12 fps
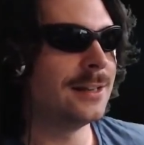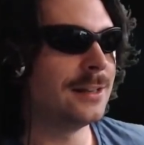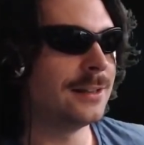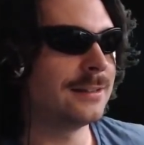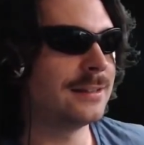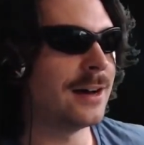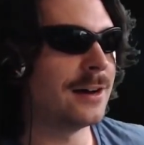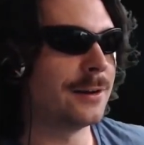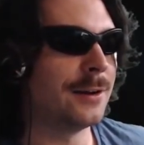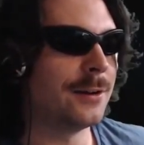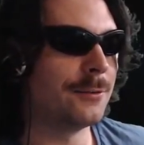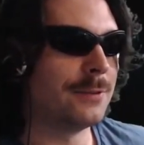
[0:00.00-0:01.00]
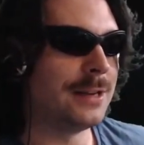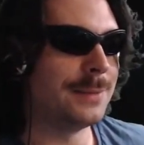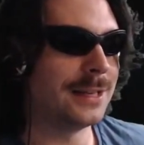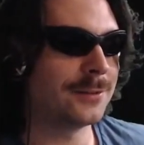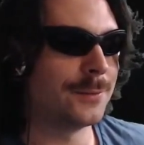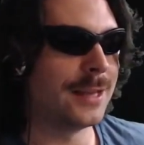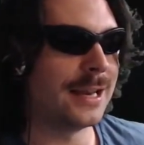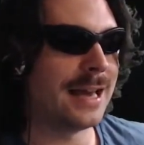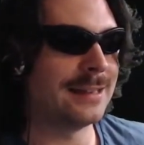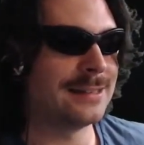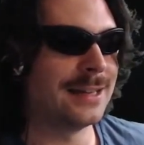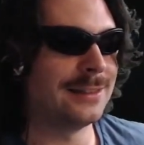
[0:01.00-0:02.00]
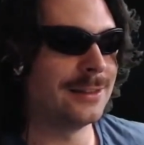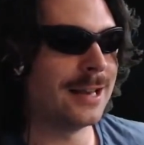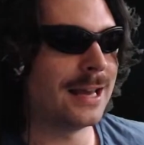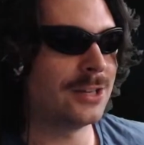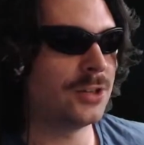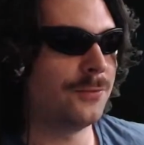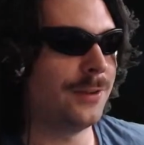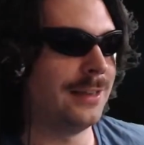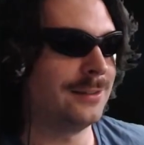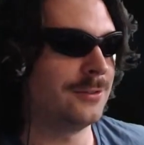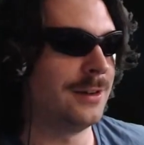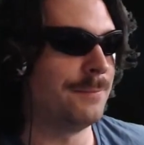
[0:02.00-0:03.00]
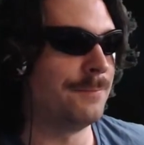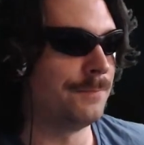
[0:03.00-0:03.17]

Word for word: song remix from the last night, the last face stream.